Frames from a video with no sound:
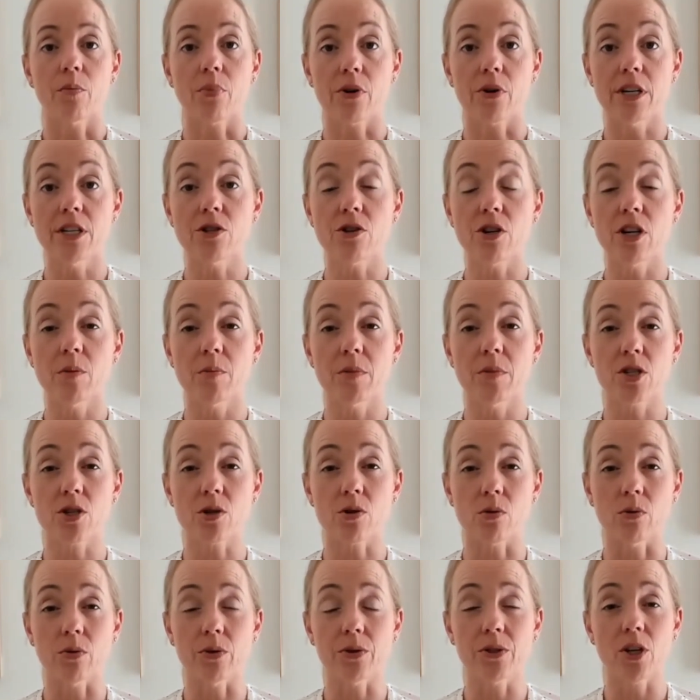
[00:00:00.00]
Pre-treatment
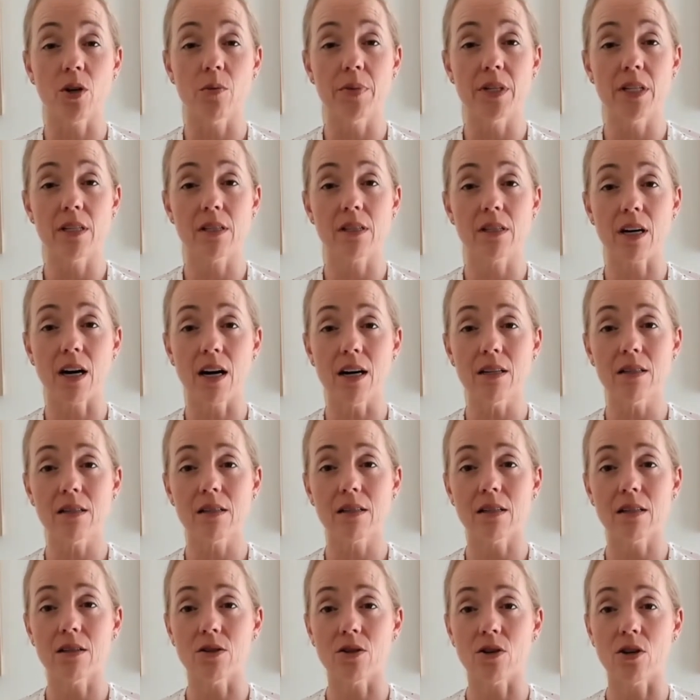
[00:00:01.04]
should also be
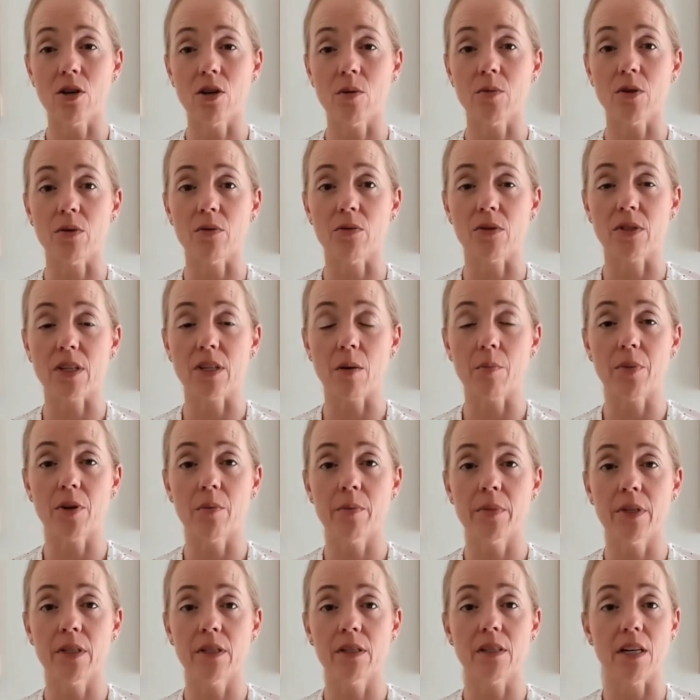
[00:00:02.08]
discussed in terms of
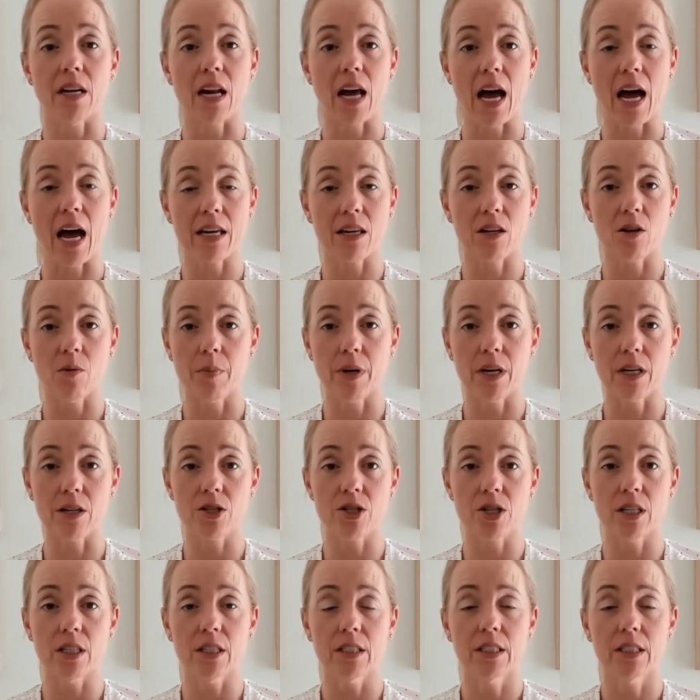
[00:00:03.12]
supplements and
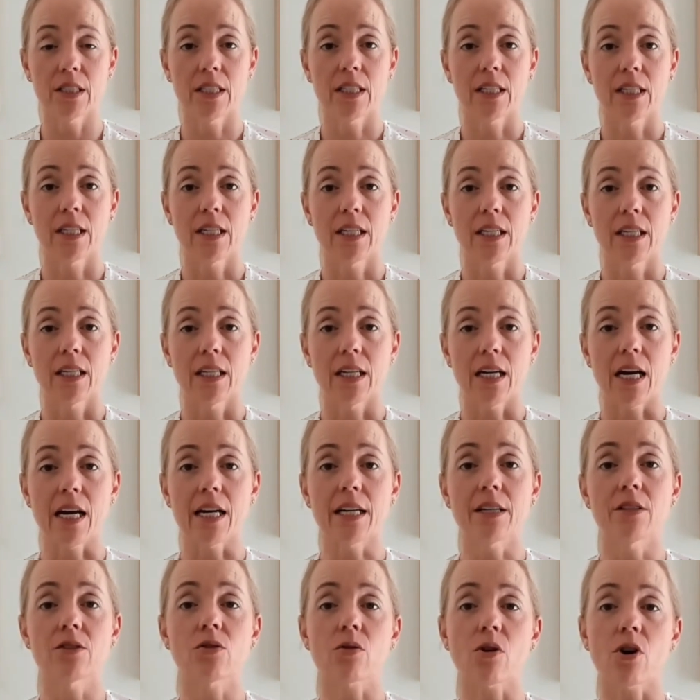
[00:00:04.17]
acupuncture.
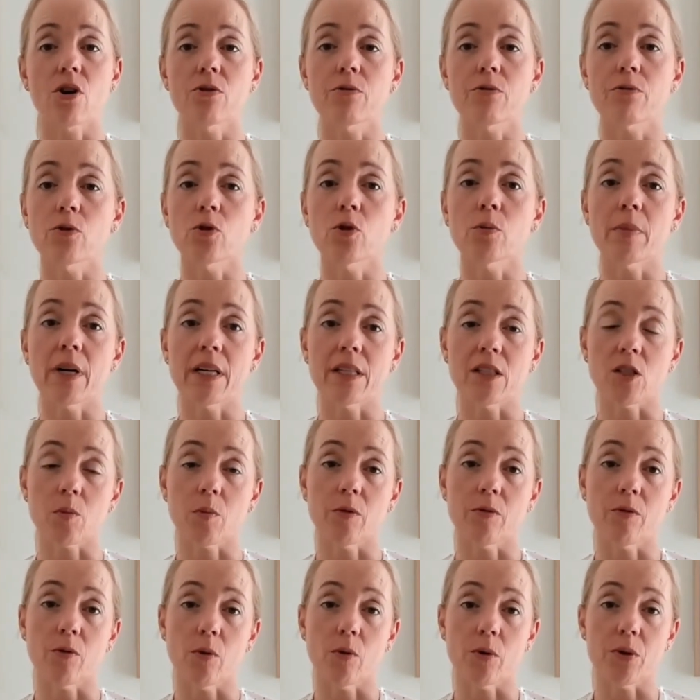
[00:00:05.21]
Eggs grow 4 months
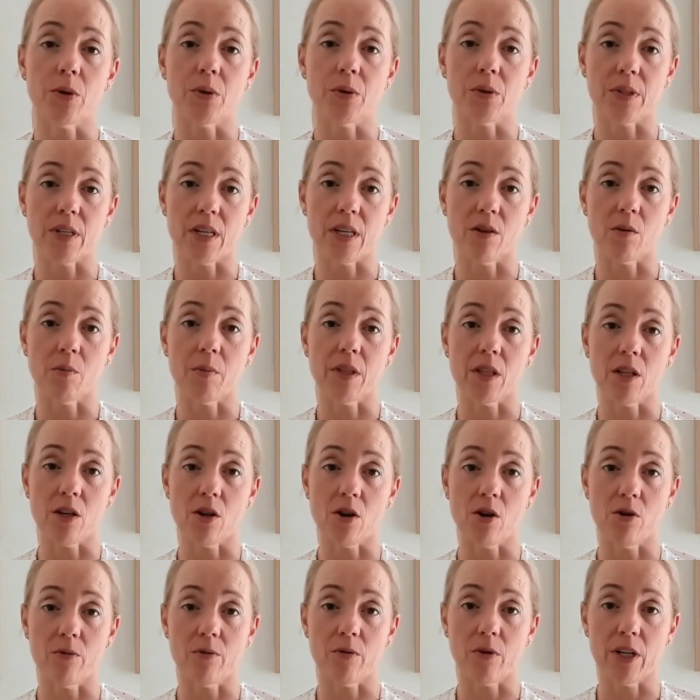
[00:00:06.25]
before you see them in the
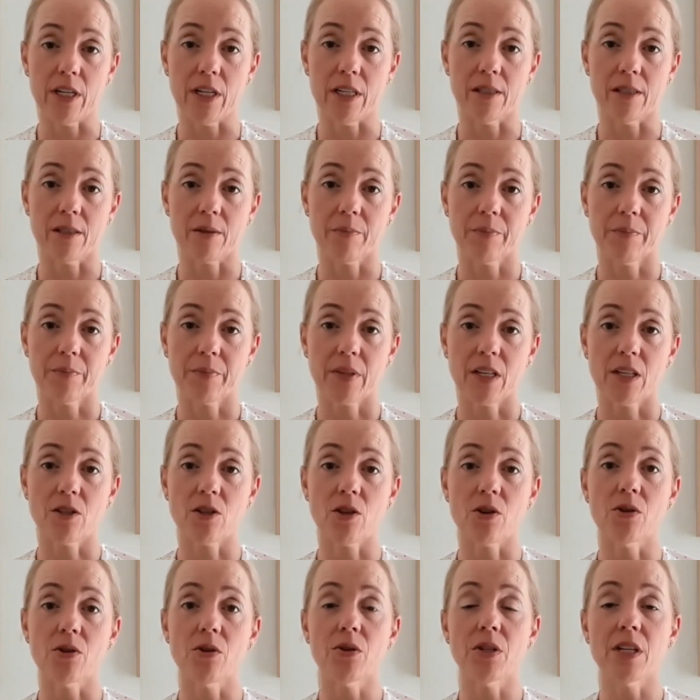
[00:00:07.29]
ovaries.
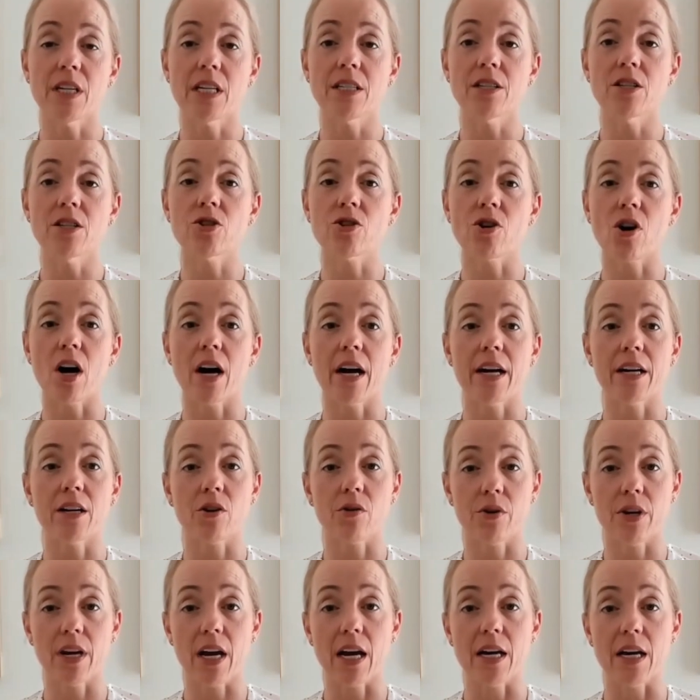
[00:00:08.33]
So you need to try and
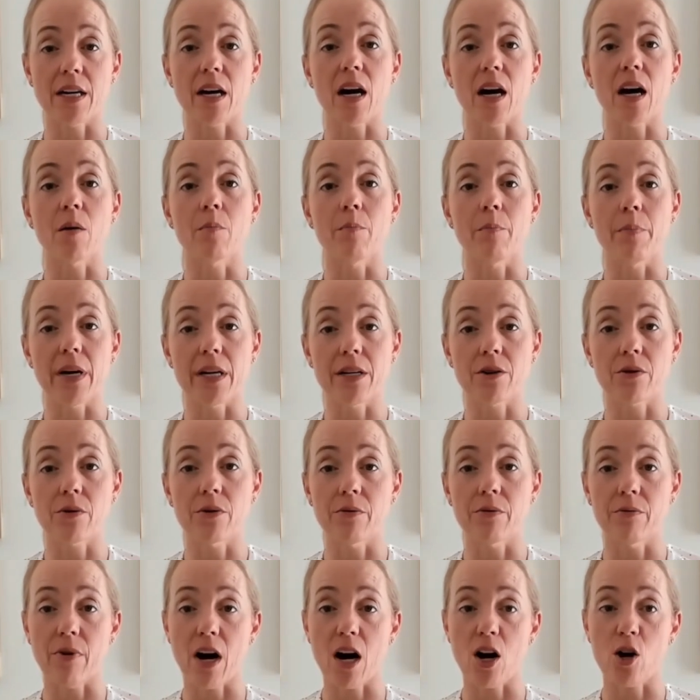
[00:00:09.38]
create a better
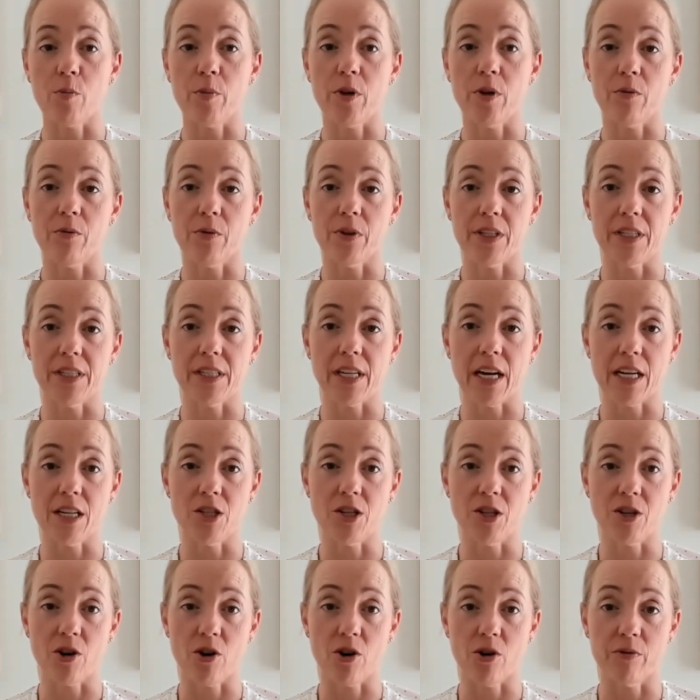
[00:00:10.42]
environment for these
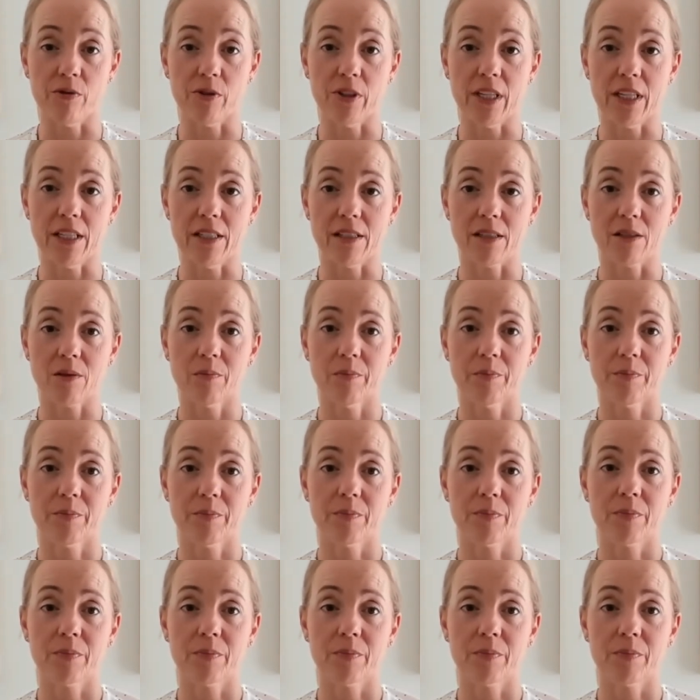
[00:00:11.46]
aging ovaries.